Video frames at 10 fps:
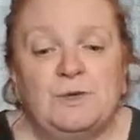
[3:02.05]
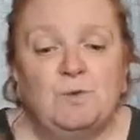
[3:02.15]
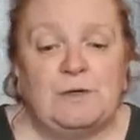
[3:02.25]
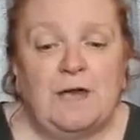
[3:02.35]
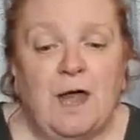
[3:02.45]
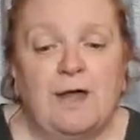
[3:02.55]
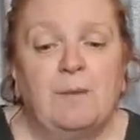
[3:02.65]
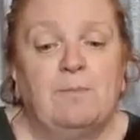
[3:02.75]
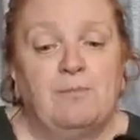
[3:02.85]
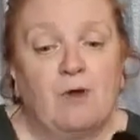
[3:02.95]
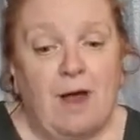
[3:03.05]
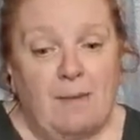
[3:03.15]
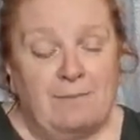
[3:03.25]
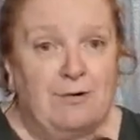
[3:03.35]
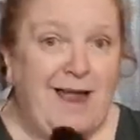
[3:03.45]
would like a
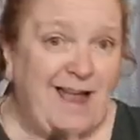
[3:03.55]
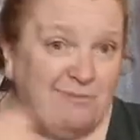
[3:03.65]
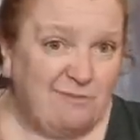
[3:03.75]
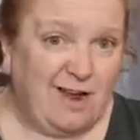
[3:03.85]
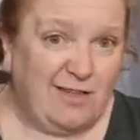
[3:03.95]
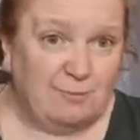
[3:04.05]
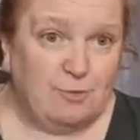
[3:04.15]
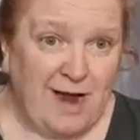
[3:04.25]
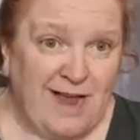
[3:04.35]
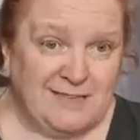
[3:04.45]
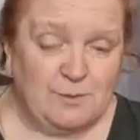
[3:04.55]
prayer rather prayers